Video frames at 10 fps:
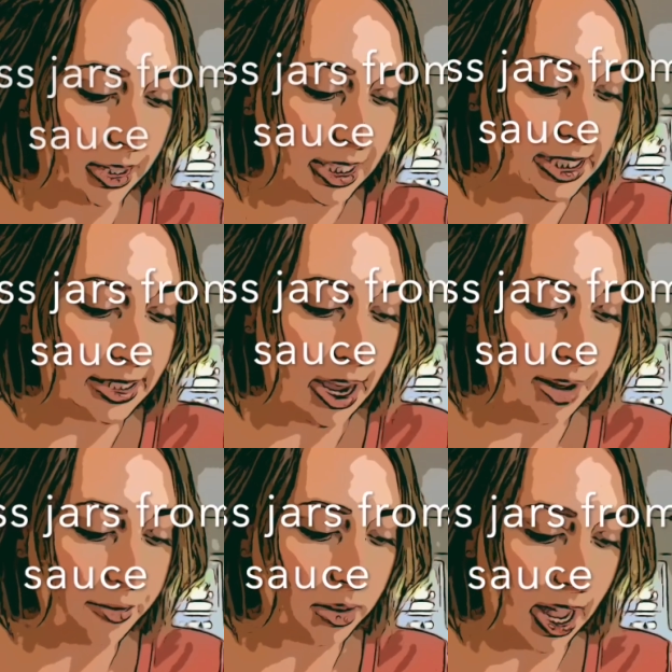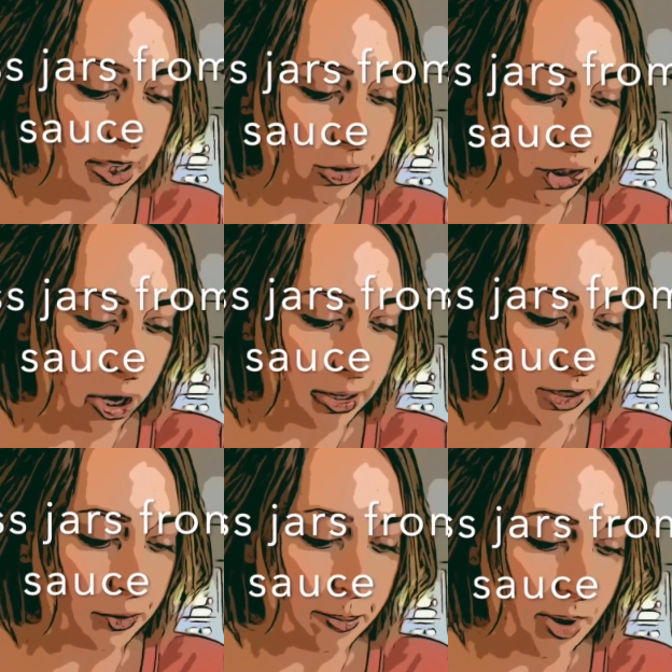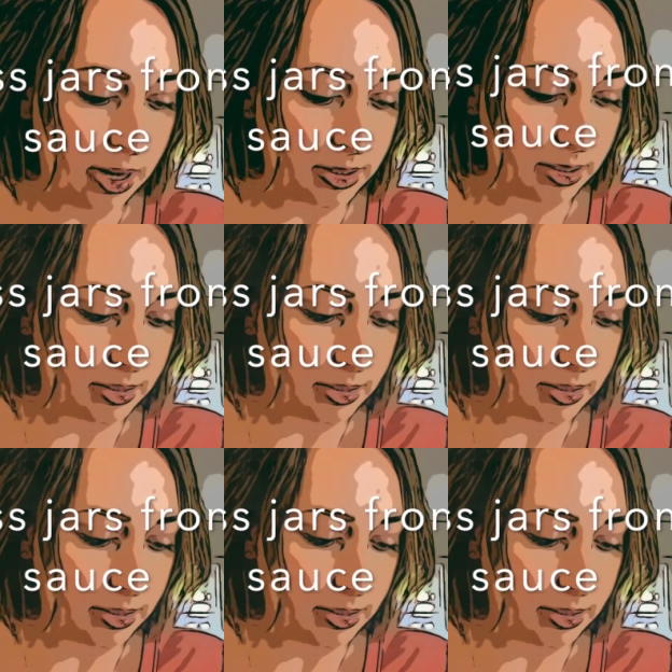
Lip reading: save glass jars from pasta